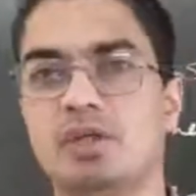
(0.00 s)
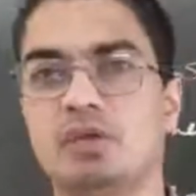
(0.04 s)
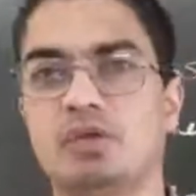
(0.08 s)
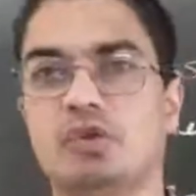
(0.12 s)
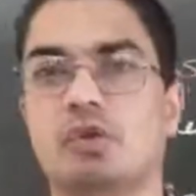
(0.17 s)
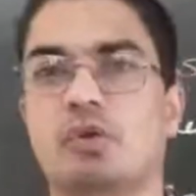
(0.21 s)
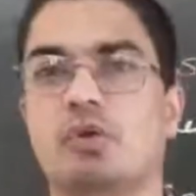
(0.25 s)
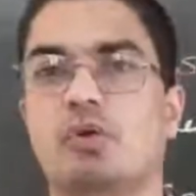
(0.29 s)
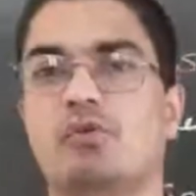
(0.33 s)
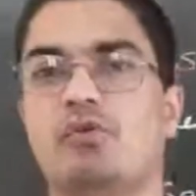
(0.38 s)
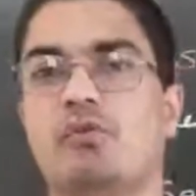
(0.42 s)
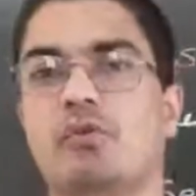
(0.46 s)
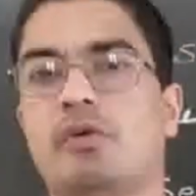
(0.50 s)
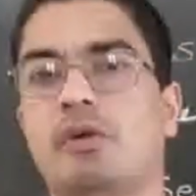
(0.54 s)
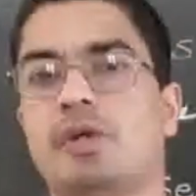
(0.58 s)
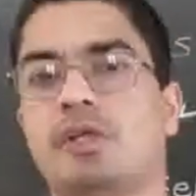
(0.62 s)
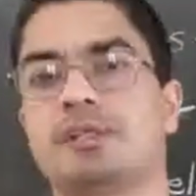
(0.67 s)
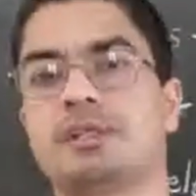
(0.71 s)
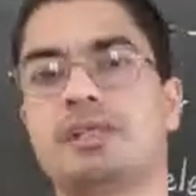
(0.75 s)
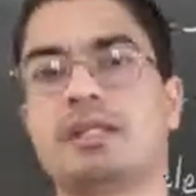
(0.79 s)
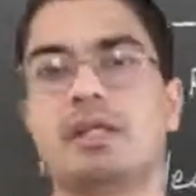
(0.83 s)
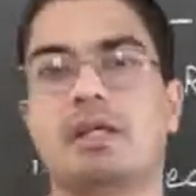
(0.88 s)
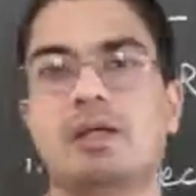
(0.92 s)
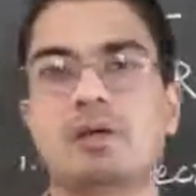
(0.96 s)
So for
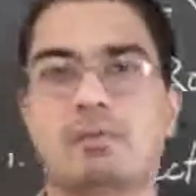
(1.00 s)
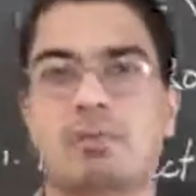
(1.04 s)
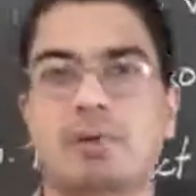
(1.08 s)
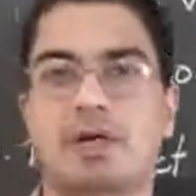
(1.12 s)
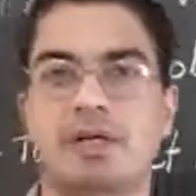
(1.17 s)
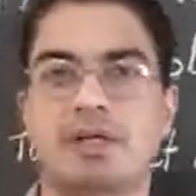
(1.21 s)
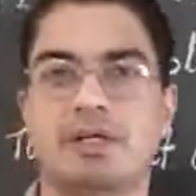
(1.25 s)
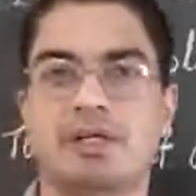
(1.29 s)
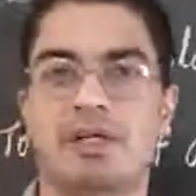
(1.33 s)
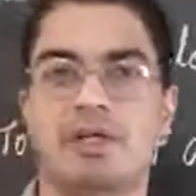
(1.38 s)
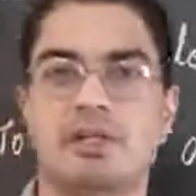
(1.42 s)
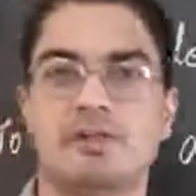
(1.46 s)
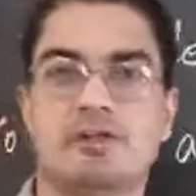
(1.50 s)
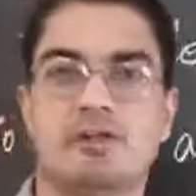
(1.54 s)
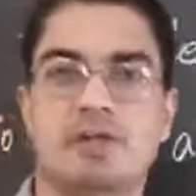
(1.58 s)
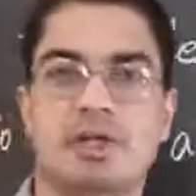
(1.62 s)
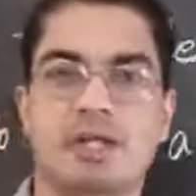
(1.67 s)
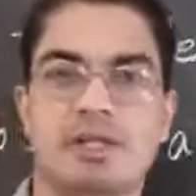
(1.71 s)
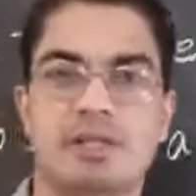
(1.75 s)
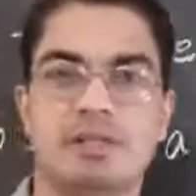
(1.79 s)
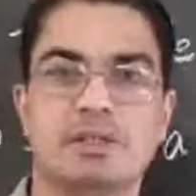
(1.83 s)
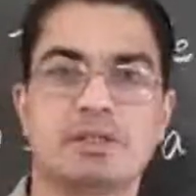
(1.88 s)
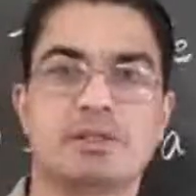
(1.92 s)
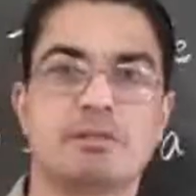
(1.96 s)
a single party to
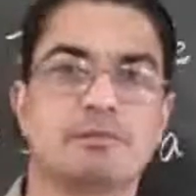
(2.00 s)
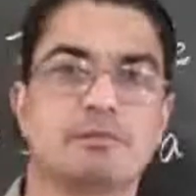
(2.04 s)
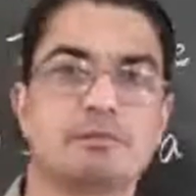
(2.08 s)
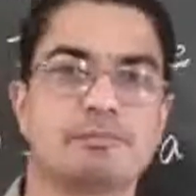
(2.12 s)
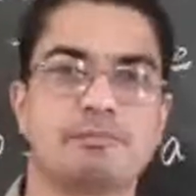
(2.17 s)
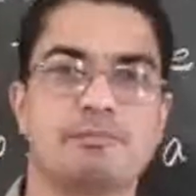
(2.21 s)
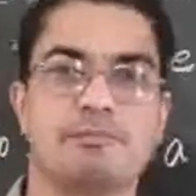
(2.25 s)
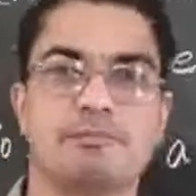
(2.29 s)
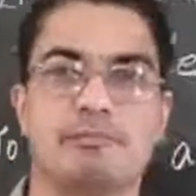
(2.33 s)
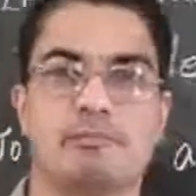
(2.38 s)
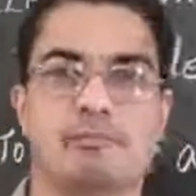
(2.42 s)
get